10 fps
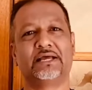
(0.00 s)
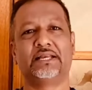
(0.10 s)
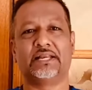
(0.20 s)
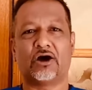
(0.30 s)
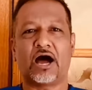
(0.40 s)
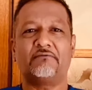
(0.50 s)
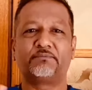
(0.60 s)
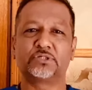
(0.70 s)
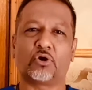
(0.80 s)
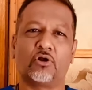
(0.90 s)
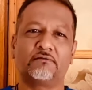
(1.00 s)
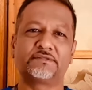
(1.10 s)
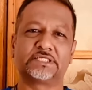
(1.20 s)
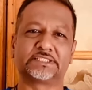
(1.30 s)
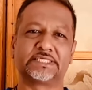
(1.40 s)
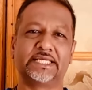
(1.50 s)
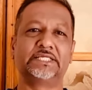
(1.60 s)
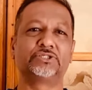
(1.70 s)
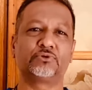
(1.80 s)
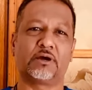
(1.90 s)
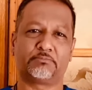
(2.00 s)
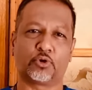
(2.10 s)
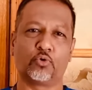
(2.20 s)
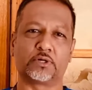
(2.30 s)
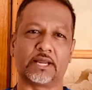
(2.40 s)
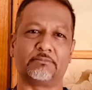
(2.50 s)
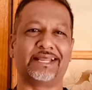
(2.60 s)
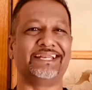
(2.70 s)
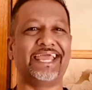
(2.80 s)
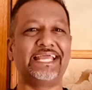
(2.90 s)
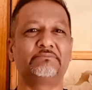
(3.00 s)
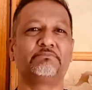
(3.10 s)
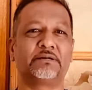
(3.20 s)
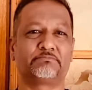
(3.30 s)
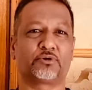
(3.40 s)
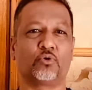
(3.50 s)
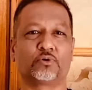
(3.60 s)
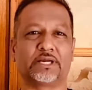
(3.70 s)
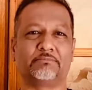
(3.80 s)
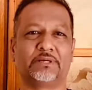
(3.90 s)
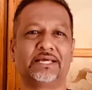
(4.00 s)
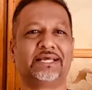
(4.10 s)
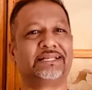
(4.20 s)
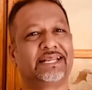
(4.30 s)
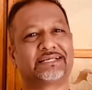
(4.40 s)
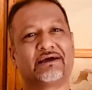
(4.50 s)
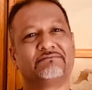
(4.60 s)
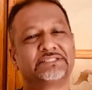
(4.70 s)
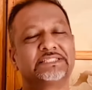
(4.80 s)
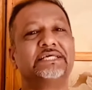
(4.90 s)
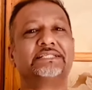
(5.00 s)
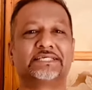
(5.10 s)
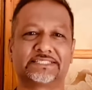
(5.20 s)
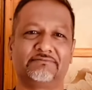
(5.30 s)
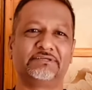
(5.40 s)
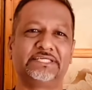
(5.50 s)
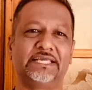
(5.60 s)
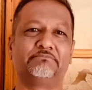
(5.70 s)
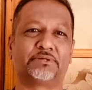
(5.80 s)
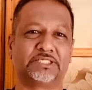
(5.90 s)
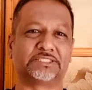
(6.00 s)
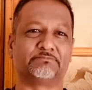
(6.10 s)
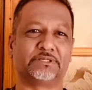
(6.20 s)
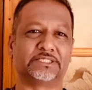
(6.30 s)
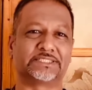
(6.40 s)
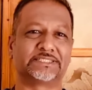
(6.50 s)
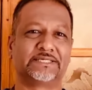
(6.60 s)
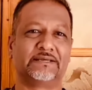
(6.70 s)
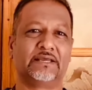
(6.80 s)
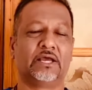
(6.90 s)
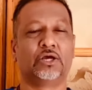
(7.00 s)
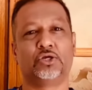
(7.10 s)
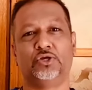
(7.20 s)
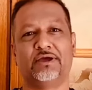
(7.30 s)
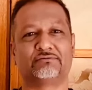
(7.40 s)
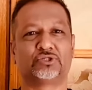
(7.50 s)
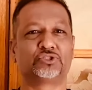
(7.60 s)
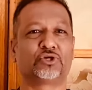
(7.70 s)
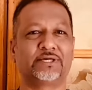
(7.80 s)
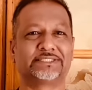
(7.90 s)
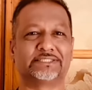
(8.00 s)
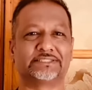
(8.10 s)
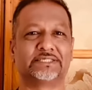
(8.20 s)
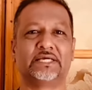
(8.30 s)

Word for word: Now, I've put all of this into a program, an eight month program that covers the 17 principles. You have two choices.